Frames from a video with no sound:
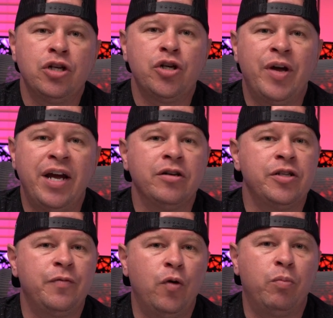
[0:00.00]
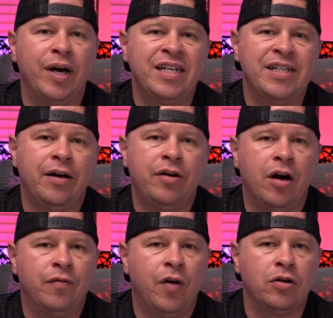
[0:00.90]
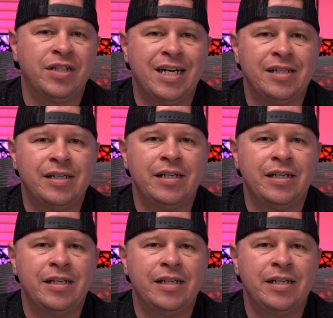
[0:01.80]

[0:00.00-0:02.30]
So here's a full breakdown of our test